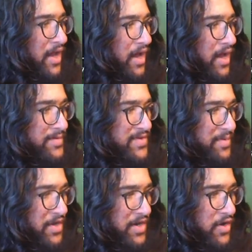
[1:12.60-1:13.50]

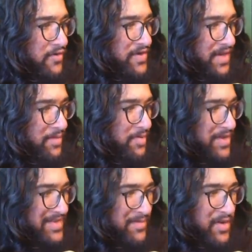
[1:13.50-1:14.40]
So I'm not going to go over the W
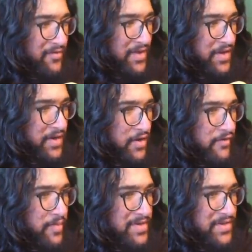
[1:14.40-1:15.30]
build. I'm not really going to go
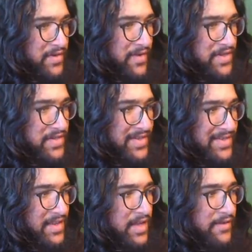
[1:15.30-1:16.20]
over Pursuit of Vengeance
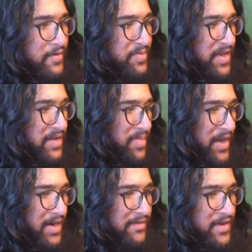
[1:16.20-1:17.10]
because I think if you're playing
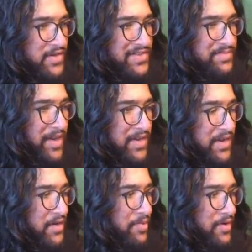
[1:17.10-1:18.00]
competitive and you're
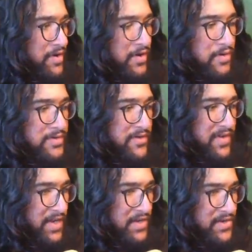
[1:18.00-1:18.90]
respecting your opponent, you always
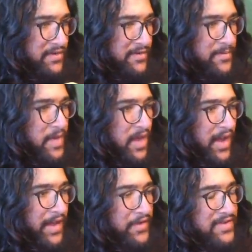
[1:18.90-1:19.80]
go Naisha's.
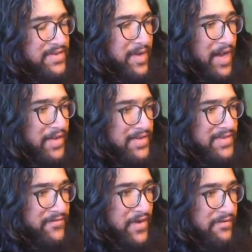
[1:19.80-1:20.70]
And the reason behind
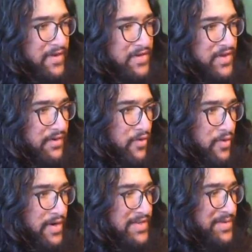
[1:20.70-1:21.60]
this is very, very
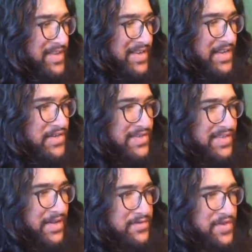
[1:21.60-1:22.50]
straightforward. It's because
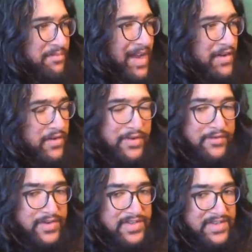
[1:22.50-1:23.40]
Naisha's allows you to macro,
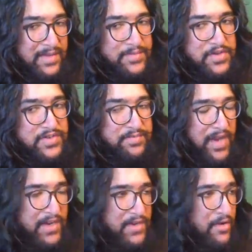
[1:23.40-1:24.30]
and versus teams you
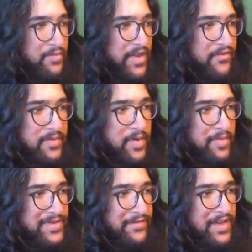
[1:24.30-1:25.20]
respect, you don't play for the
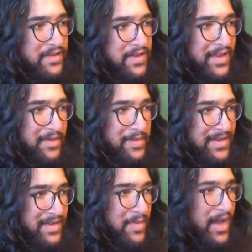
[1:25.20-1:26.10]
purpose of killing the
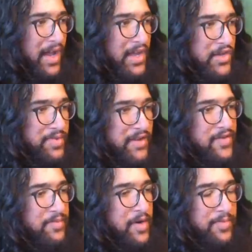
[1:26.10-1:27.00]
enemy team. You play
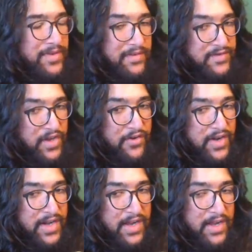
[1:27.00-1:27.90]
for the purpose of
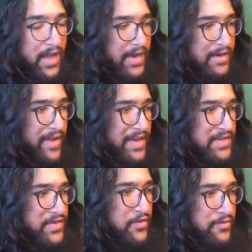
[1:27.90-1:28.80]
generating an
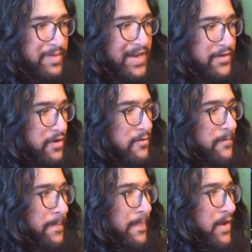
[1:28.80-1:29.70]
advantage through macro.
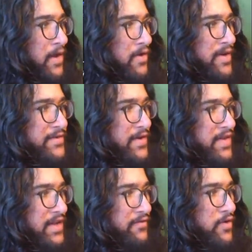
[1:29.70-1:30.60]
Right, so I
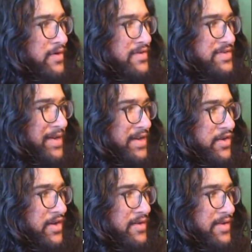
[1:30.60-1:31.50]
think if you are
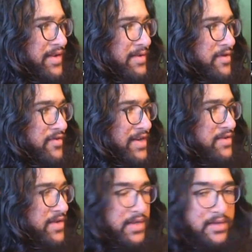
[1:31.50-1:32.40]
respecting your enemy team
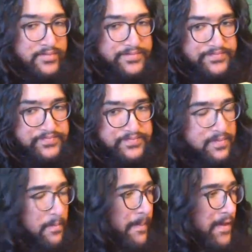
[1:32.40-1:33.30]
correctly,
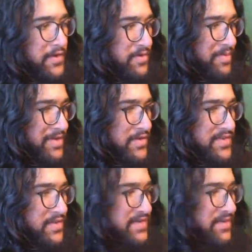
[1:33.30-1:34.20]
your build
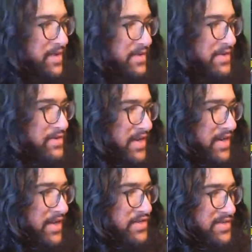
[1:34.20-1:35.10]
looks a little something like this. You
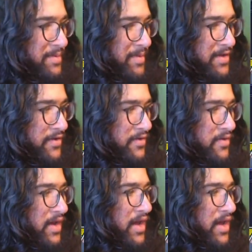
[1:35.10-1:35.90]
take Naisha's Memento.